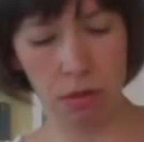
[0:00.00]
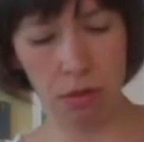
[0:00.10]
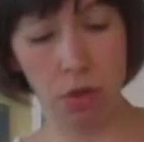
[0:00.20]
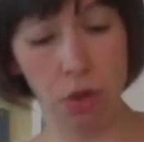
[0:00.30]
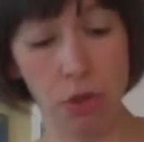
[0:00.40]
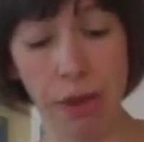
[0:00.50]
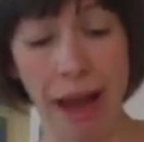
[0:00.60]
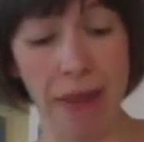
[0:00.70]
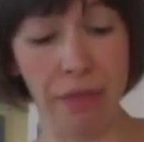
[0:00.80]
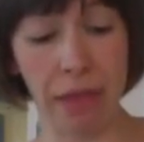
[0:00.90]
You can do
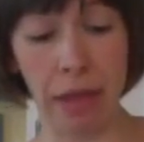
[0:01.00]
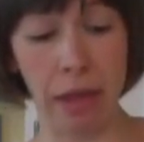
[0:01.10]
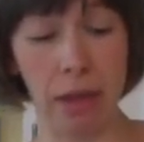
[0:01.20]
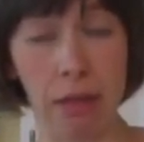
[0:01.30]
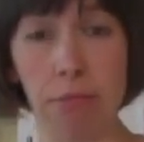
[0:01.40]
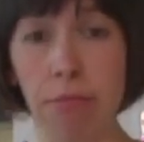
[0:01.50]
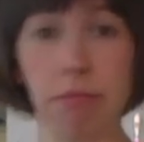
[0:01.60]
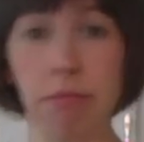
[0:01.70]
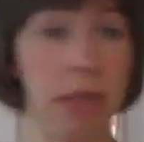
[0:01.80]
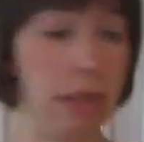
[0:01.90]
half a can.
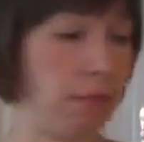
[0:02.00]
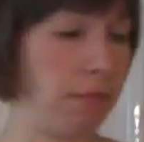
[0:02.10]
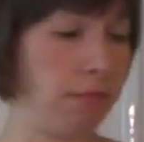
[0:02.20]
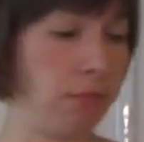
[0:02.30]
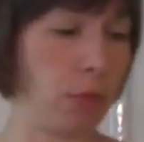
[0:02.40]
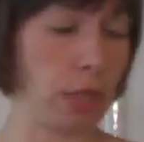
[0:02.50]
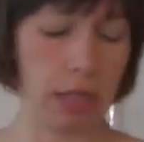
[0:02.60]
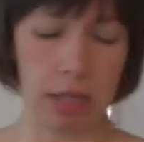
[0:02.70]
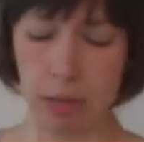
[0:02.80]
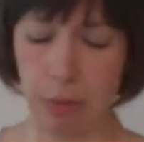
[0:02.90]
It really
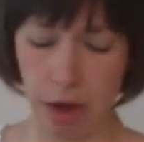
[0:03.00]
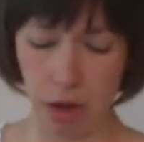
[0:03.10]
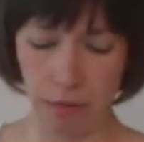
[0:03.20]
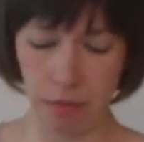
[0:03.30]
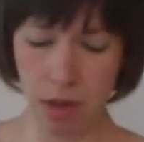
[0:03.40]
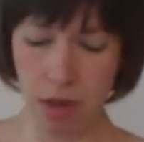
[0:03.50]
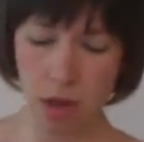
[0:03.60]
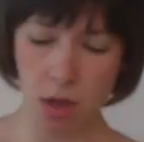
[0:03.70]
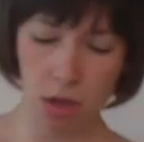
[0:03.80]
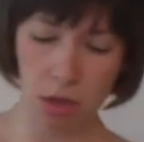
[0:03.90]
doesn't matter.
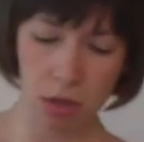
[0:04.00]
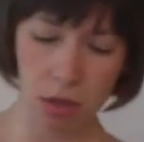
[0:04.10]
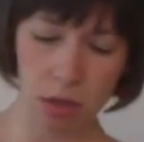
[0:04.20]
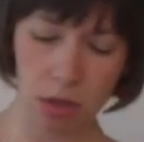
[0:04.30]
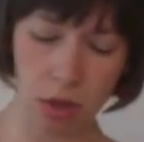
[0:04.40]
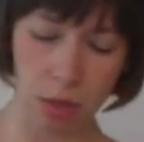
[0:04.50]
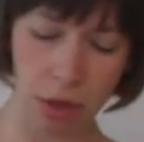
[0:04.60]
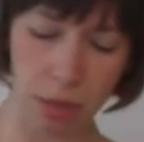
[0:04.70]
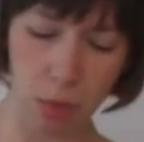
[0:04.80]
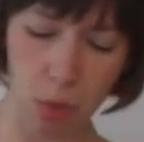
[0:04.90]
So I'm going
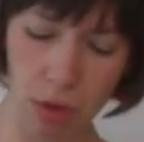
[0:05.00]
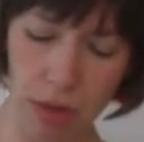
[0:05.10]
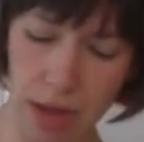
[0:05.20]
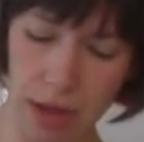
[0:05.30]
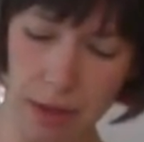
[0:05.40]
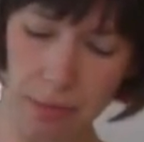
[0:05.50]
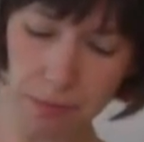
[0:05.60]
to pour that in.